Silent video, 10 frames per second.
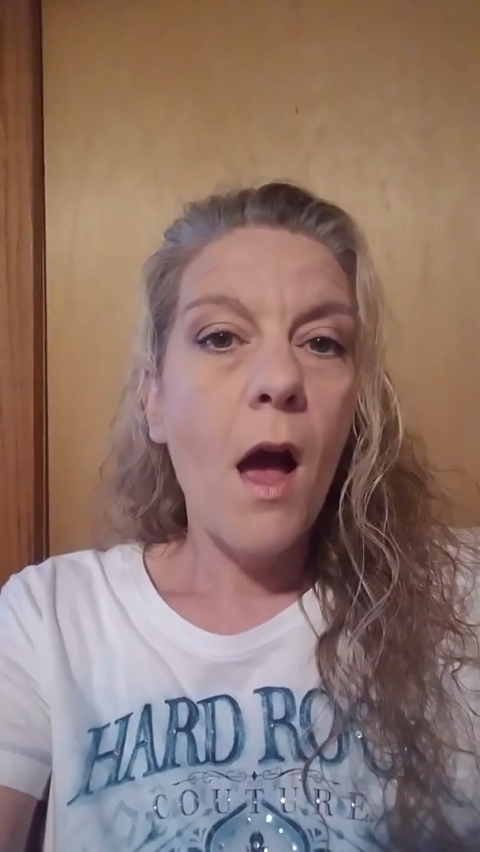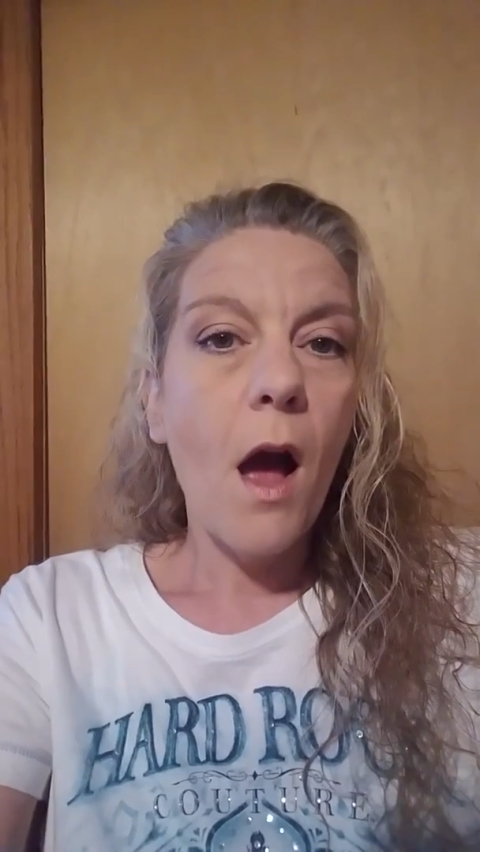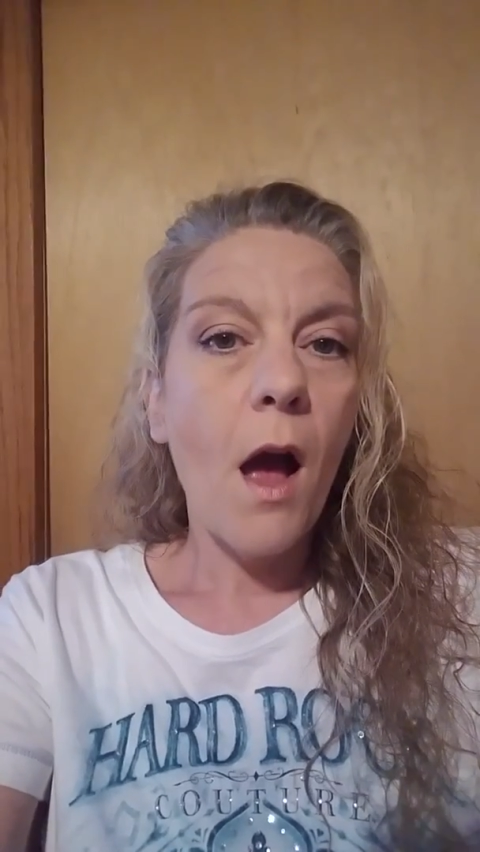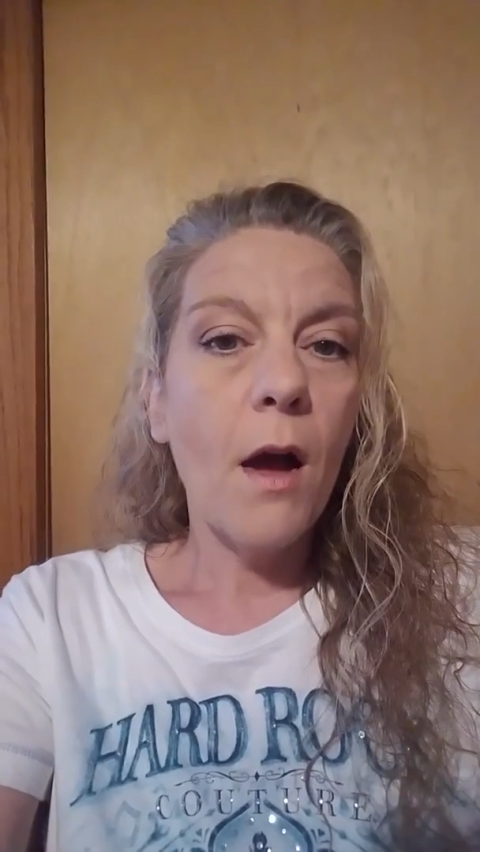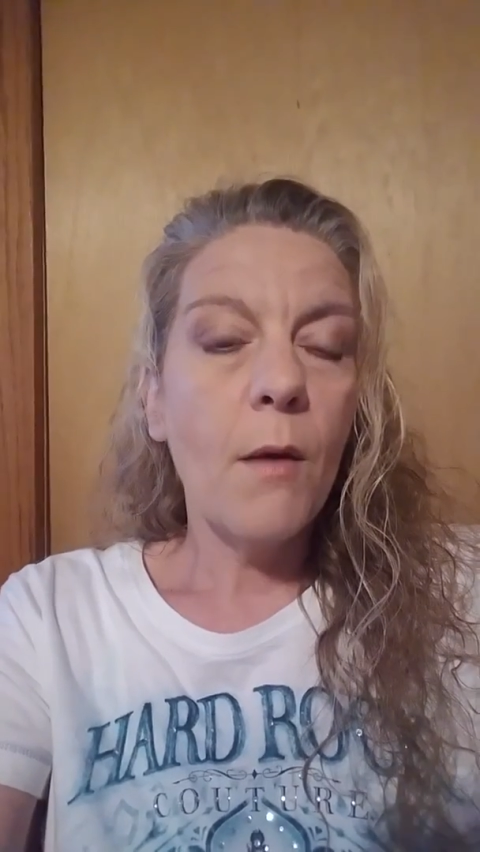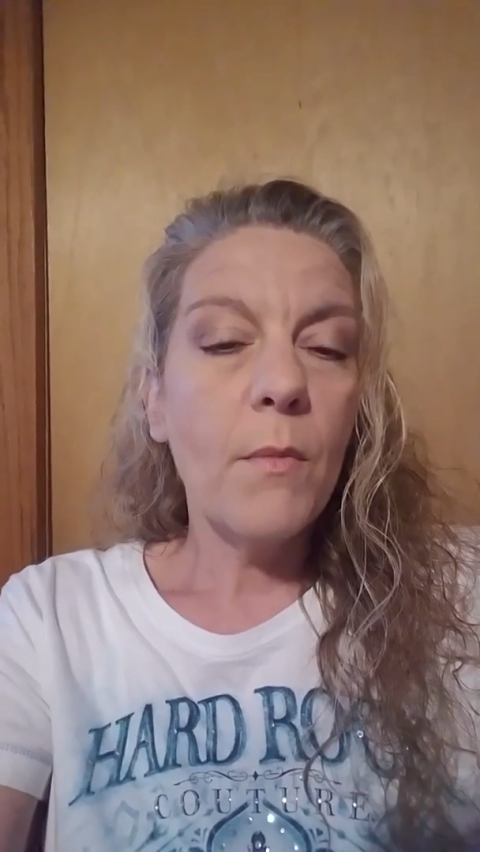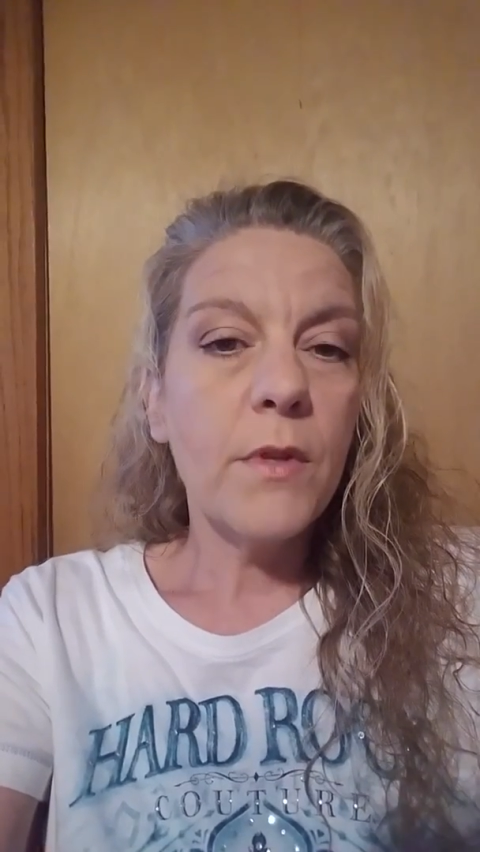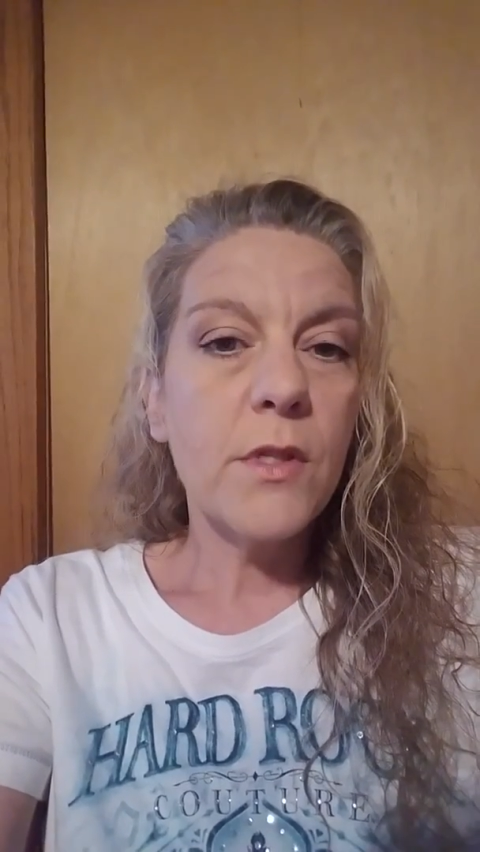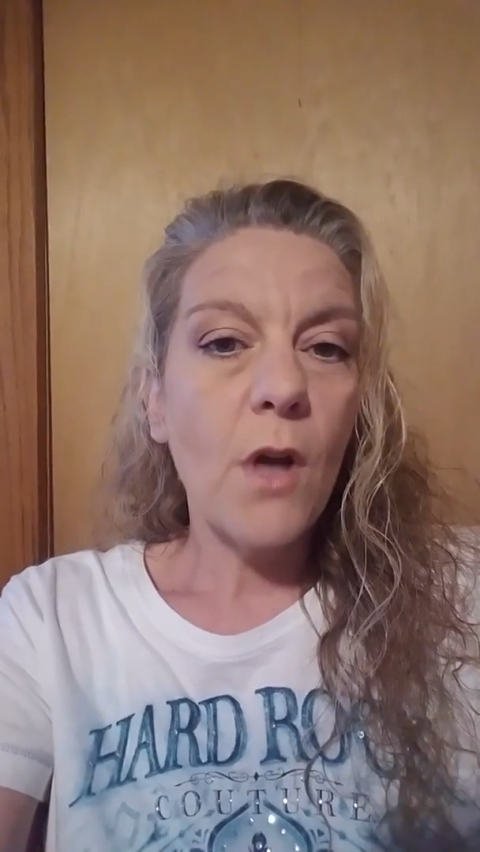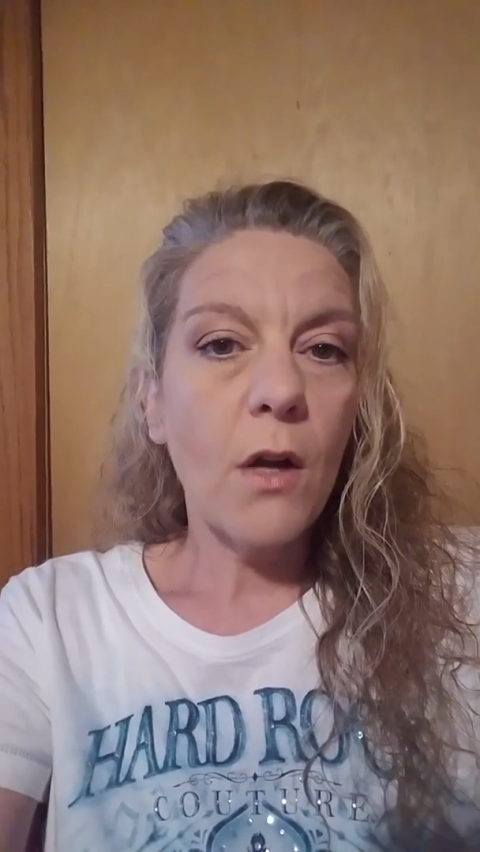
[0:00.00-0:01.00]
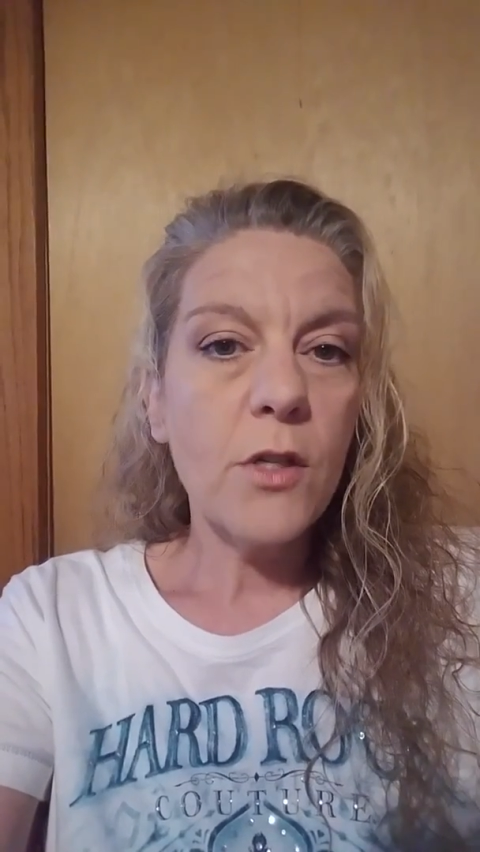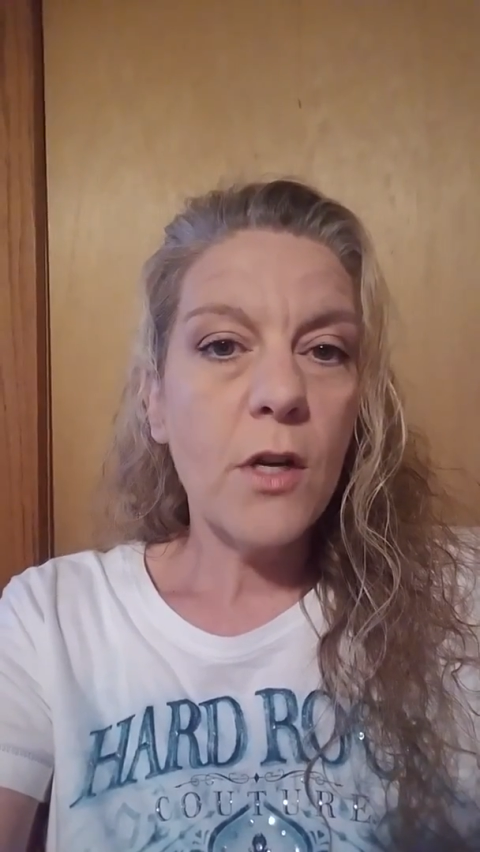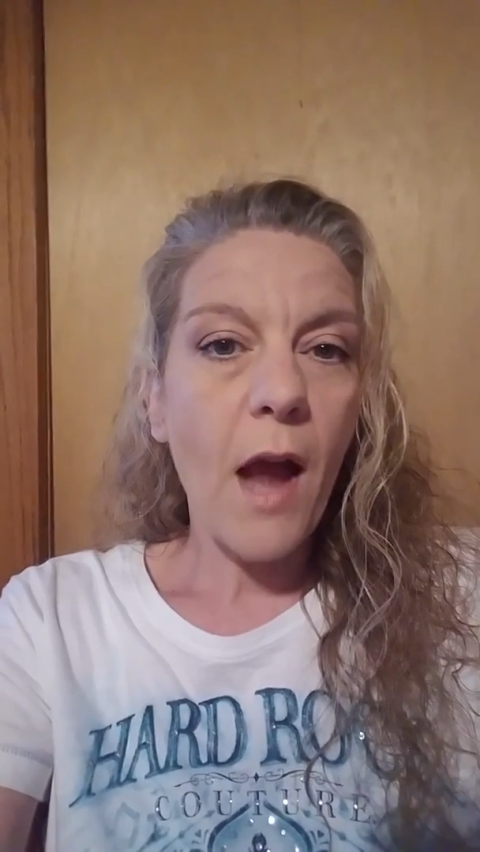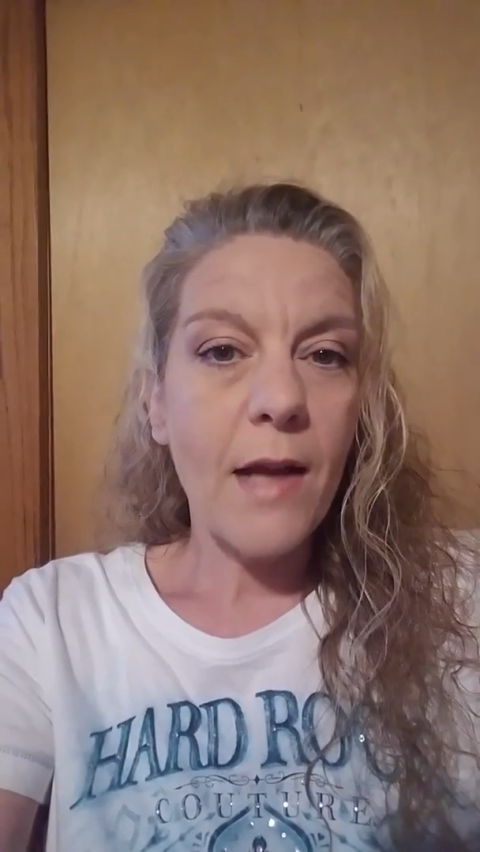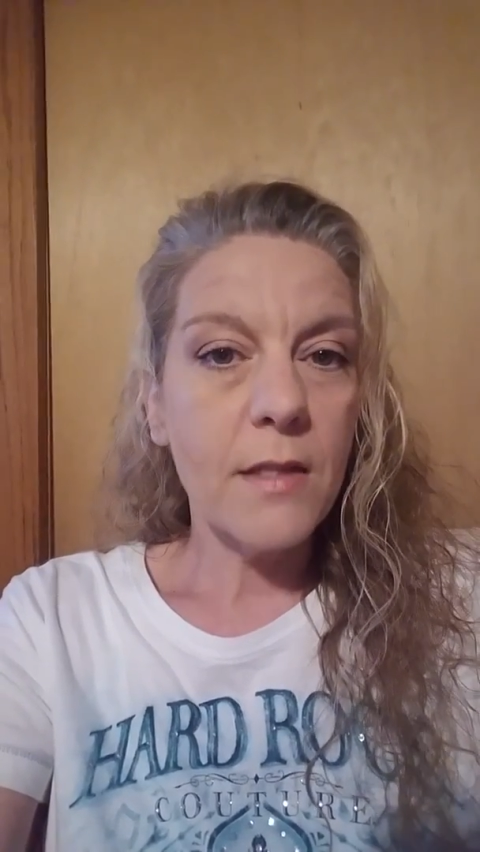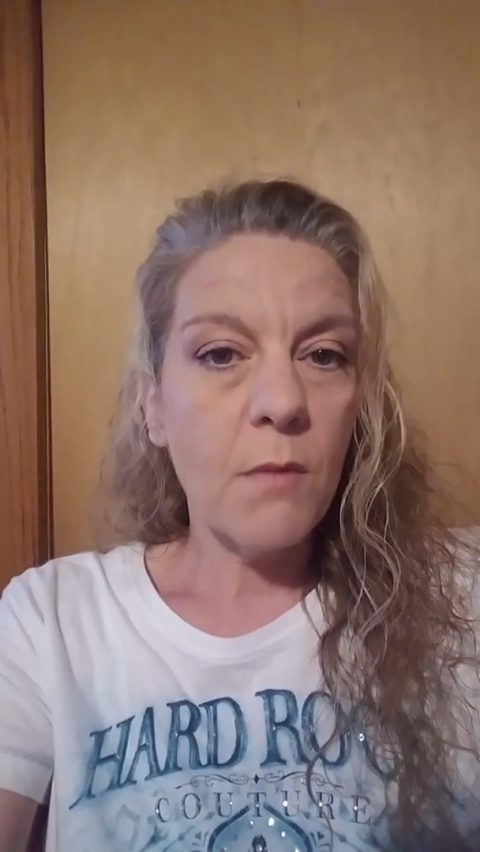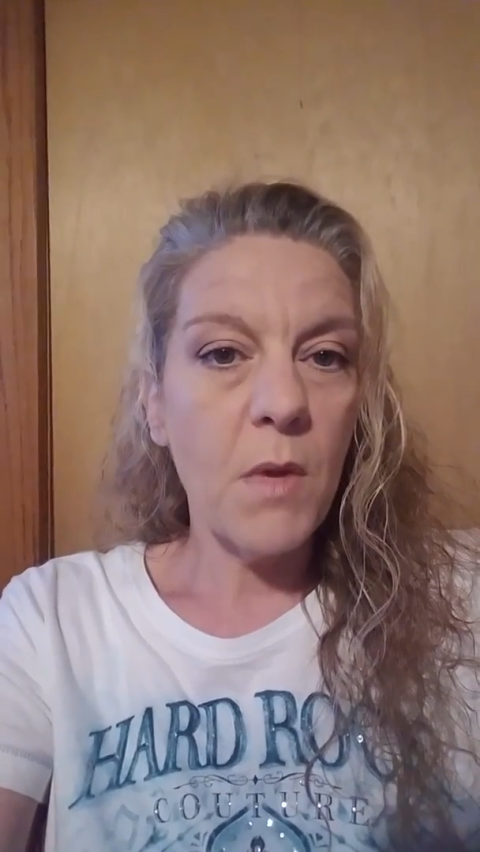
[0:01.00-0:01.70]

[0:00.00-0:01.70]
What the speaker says: The doctor asked